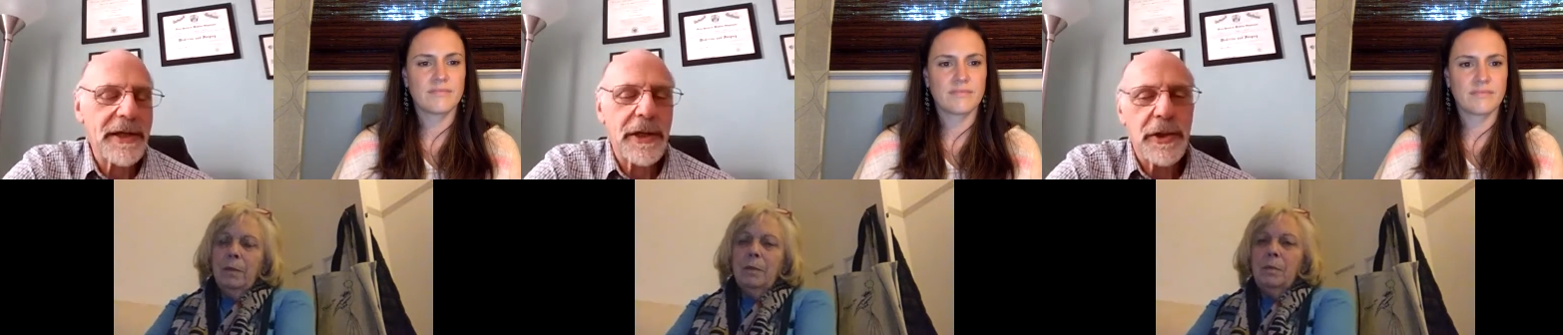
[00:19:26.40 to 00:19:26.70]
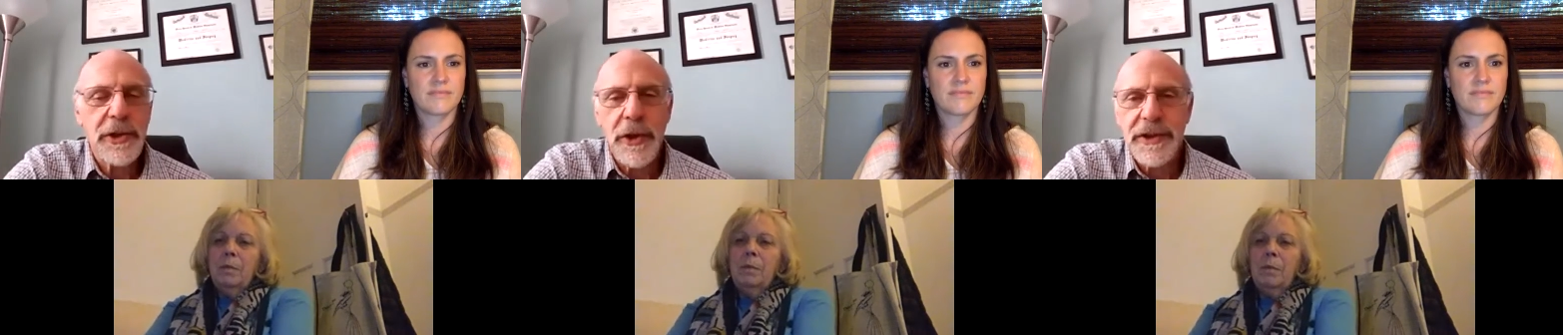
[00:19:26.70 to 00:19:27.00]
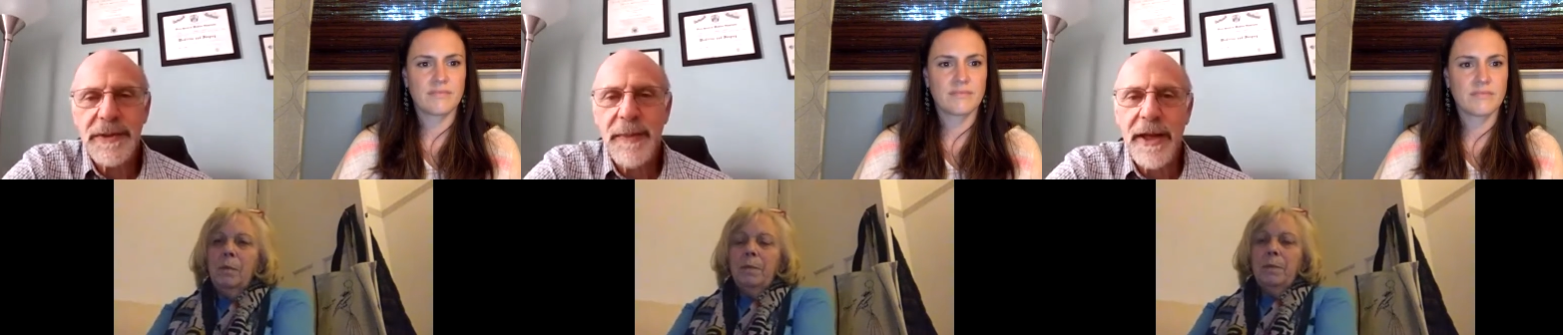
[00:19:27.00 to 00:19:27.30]
Speaker 1: an
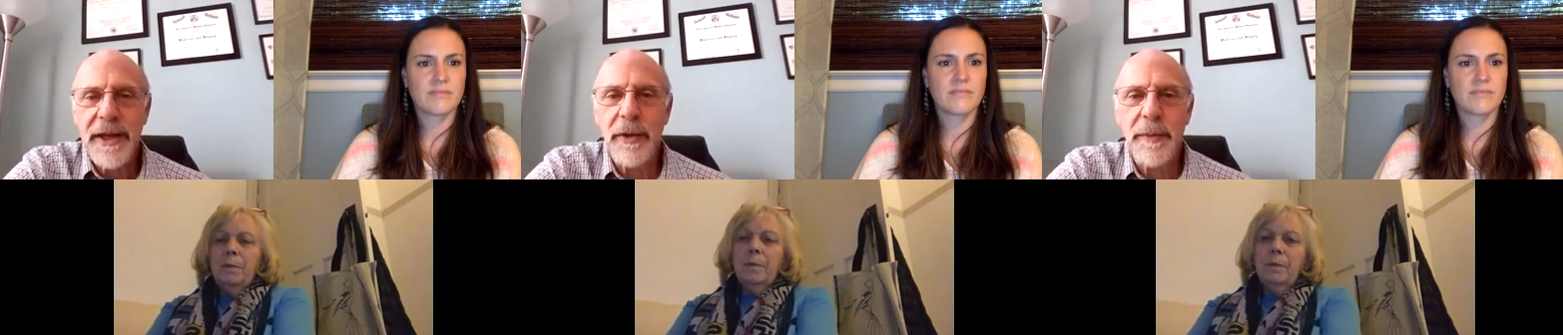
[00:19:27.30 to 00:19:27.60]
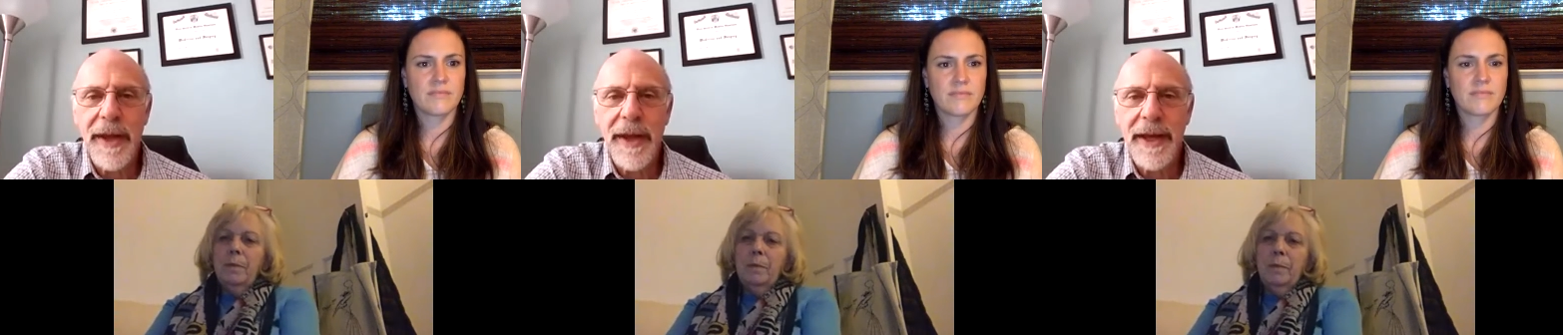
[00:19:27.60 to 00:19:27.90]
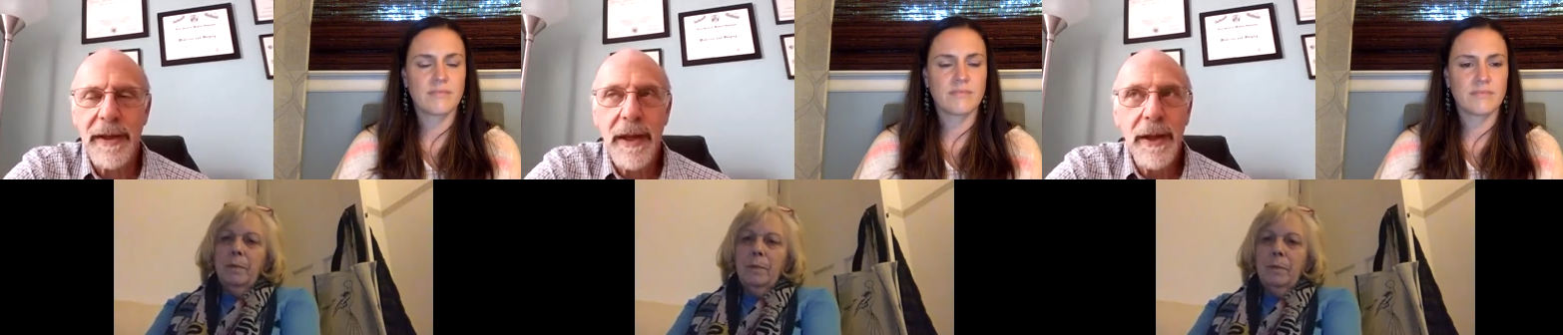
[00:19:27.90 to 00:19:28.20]
insurance model,
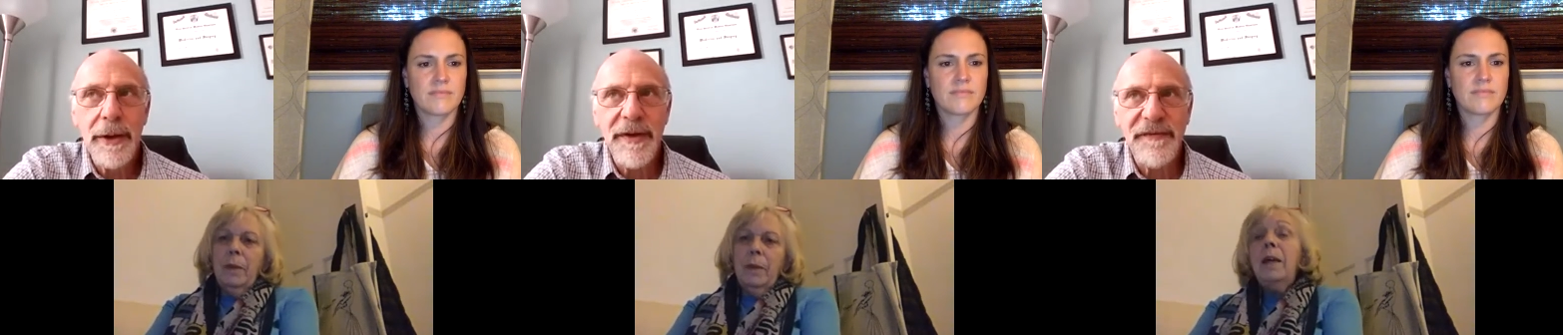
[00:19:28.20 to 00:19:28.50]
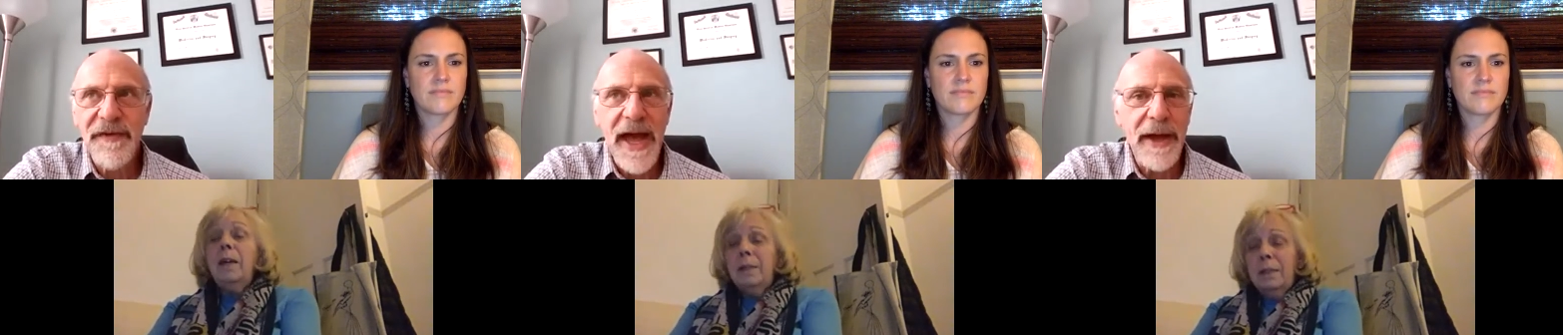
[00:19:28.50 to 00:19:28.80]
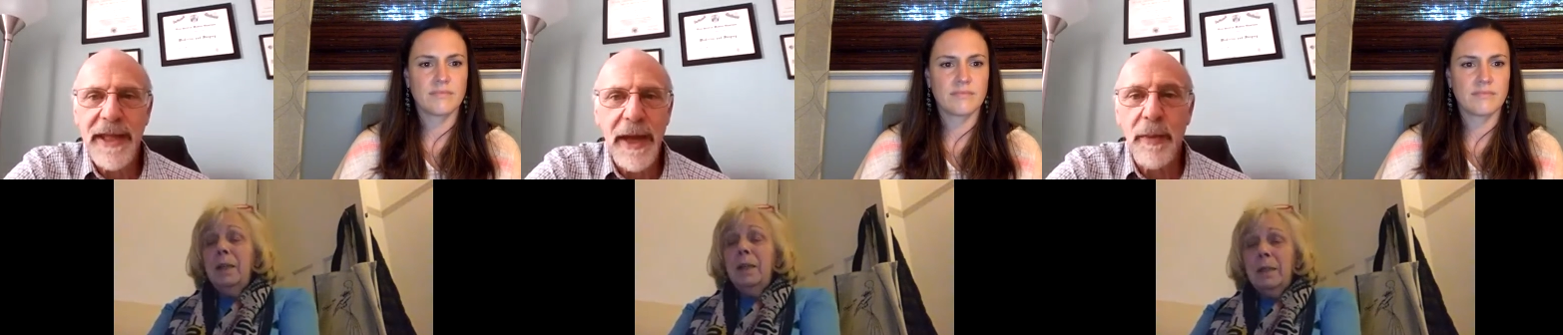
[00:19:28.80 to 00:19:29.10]
but we yes,
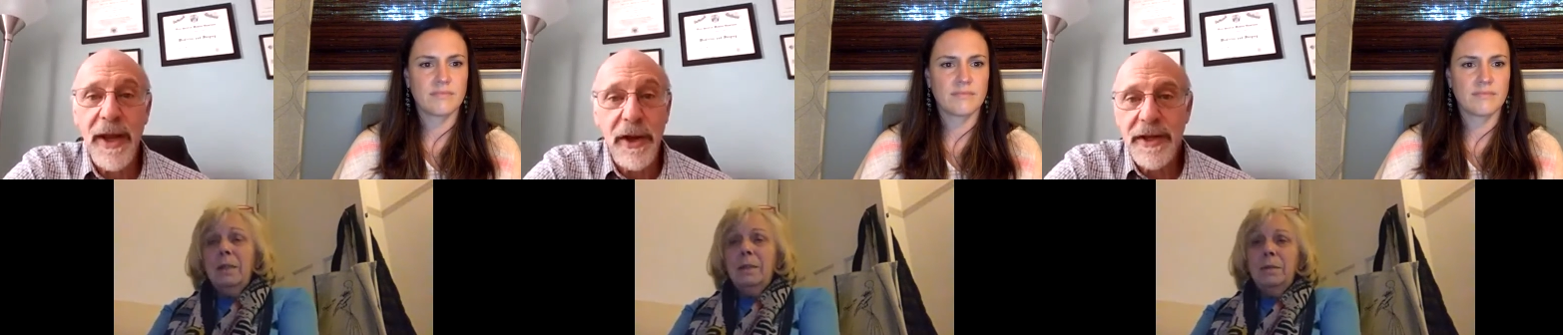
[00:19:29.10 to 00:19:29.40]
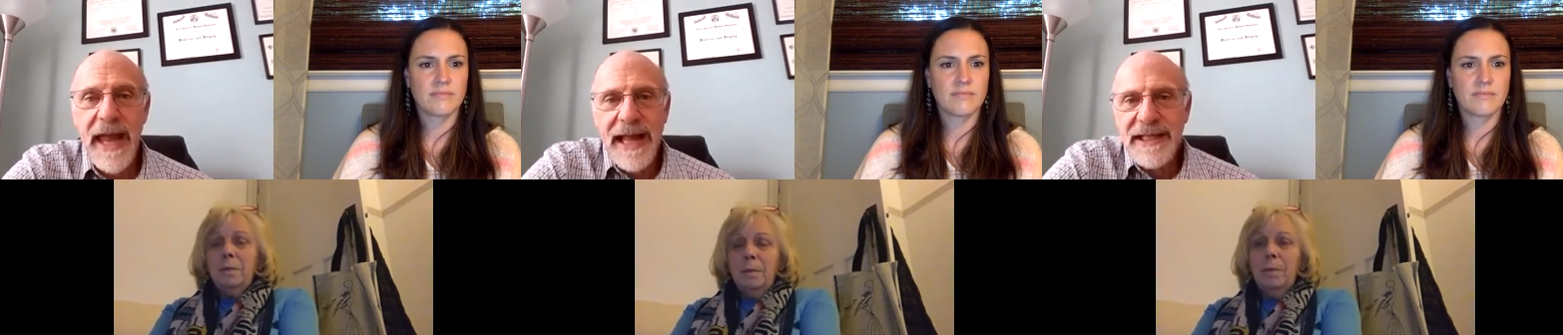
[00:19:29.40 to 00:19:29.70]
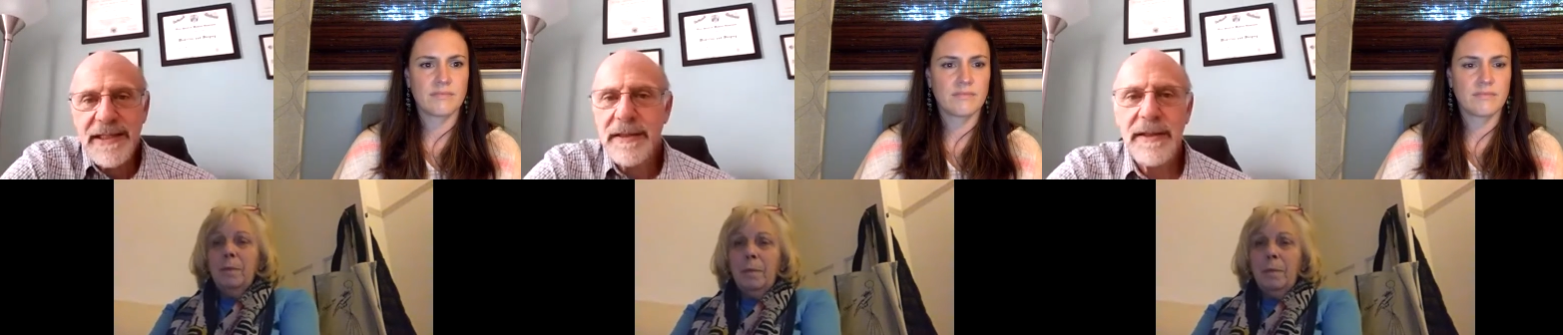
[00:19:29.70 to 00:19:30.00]
found yes. that we could not
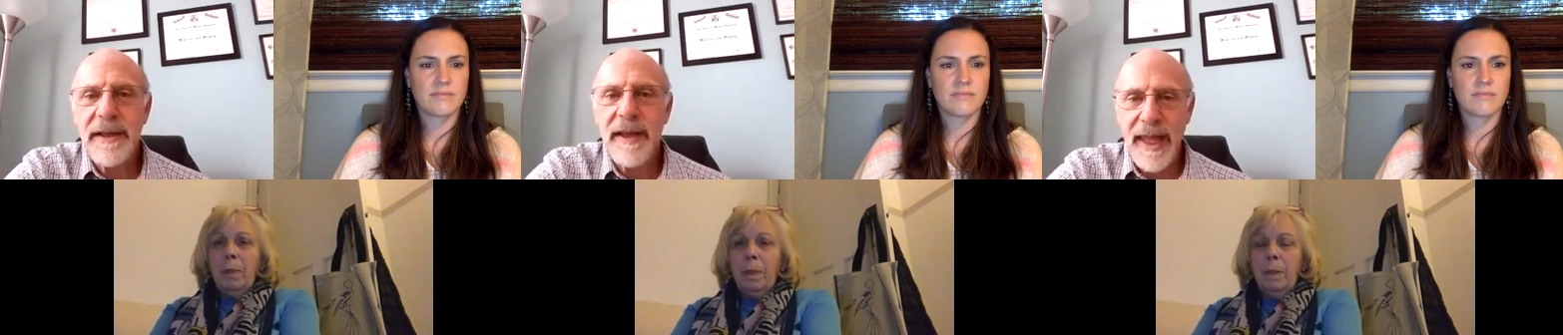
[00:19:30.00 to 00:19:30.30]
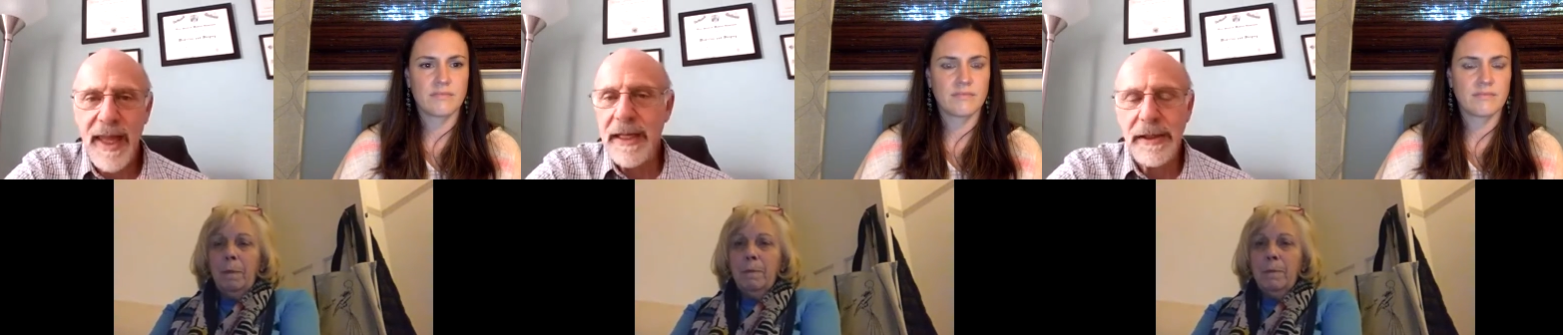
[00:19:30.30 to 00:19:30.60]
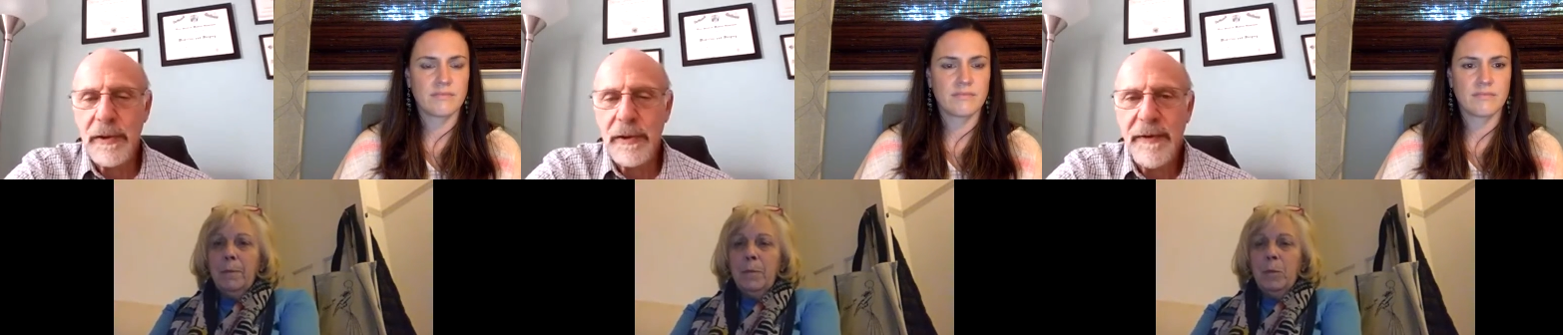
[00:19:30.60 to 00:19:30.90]
in
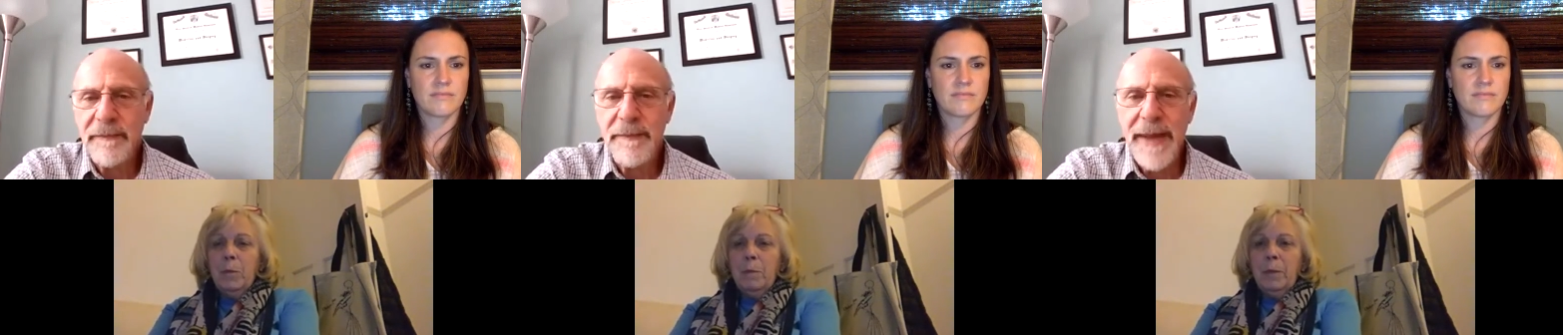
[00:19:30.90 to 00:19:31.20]
integrative